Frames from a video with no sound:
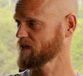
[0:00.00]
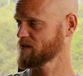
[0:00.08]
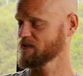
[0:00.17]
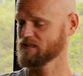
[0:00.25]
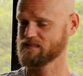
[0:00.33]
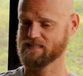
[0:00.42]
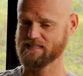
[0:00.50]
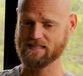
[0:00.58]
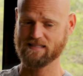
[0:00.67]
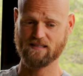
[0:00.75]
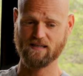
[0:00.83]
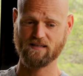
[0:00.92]
I think
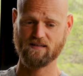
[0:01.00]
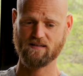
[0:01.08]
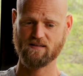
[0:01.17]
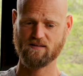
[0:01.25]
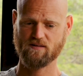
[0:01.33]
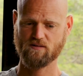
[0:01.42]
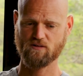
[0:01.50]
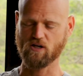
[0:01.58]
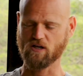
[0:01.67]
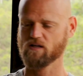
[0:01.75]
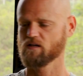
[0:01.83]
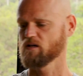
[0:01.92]
since, like,
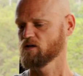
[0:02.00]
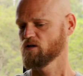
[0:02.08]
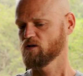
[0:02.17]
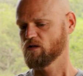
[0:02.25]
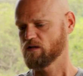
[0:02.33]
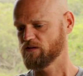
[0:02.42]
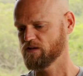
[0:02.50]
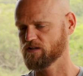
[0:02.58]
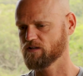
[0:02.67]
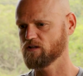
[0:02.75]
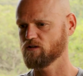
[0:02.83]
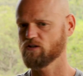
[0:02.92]
look,
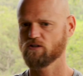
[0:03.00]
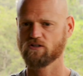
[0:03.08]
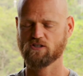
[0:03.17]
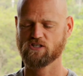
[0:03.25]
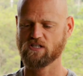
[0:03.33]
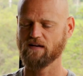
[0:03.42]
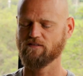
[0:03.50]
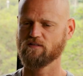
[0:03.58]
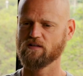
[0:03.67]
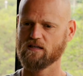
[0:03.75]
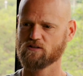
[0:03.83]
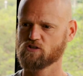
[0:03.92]
the
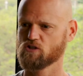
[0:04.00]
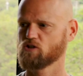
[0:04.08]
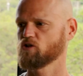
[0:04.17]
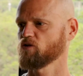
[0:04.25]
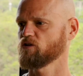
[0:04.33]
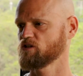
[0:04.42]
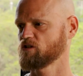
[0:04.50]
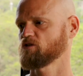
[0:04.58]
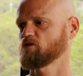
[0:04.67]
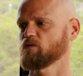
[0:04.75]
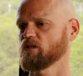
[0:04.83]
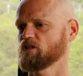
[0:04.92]
safety and security
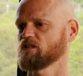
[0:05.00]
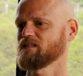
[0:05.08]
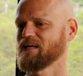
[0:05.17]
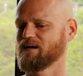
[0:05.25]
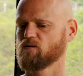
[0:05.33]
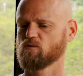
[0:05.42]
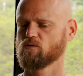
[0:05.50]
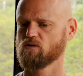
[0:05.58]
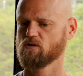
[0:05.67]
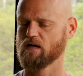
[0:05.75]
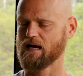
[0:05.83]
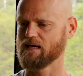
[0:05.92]
situation in
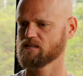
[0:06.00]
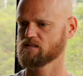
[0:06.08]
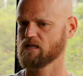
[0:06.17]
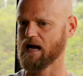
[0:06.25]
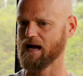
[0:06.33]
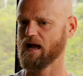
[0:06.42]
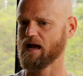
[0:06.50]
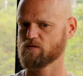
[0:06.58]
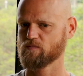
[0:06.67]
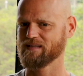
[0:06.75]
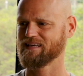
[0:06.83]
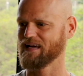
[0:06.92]
Ecuador has
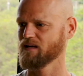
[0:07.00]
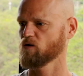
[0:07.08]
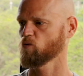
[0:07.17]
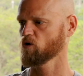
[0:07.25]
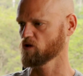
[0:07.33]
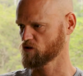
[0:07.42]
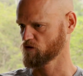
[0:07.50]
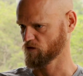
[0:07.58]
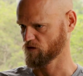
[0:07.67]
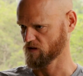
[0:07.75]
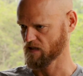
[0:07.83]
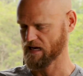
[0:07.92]
been getting worse
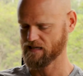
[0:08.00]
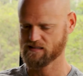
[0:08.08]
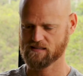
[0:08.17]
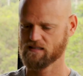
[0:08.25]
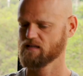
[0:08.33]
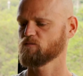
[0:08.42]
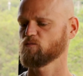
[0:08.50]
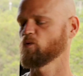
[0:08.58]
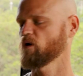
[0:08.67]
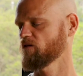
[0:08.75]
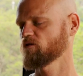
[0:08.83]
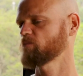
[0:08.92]
for the last
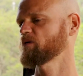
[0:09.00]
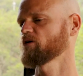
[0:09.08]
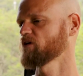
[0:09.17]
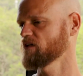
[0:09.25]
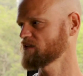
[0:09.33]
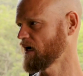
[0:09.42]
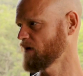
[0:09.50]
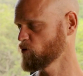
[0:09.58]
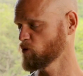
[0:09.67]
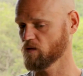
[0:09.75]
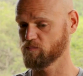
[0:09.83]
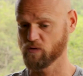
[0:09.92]
whatever period of time you
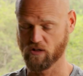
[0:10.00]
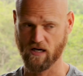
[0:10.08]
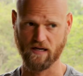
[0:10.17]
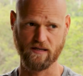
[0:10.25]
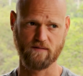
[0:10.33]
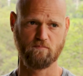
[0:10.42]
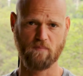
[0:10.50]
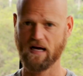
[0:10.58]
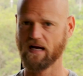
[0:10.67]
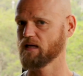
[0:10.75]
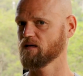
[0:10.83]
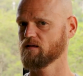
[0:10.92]
want to put on it.
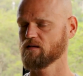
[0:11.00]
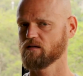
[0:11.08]
My